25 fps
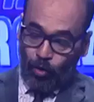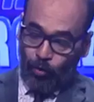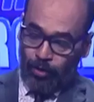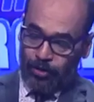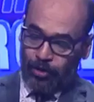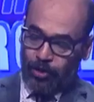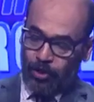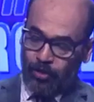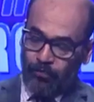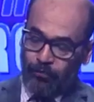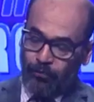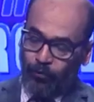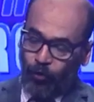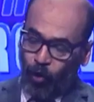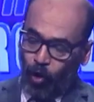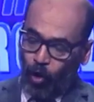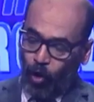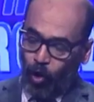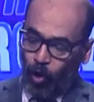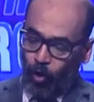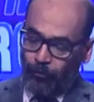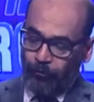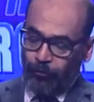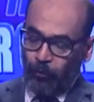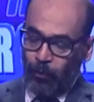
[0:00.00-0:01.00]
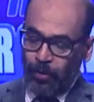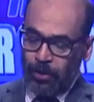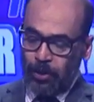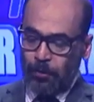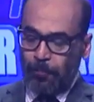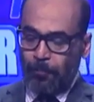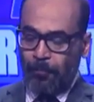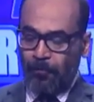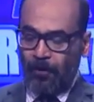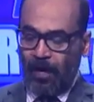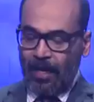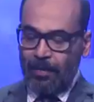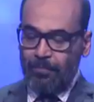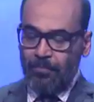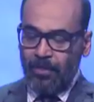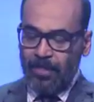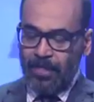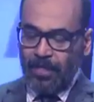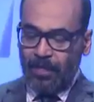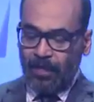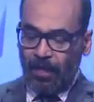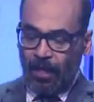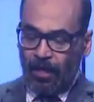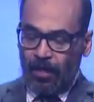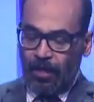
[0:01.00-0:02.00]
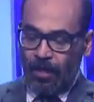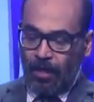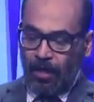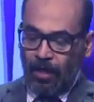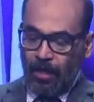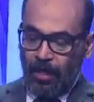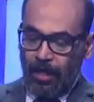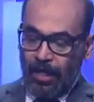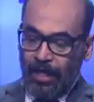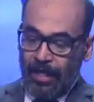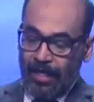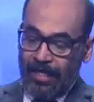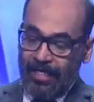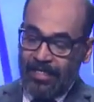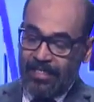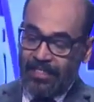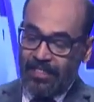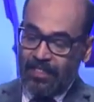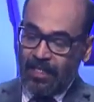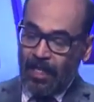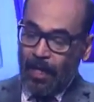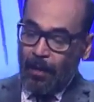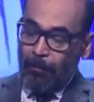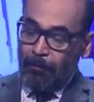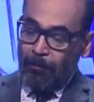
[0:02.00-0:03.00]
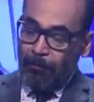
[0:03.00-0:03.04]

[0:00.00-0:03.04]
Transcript: Question four. Of which primary color is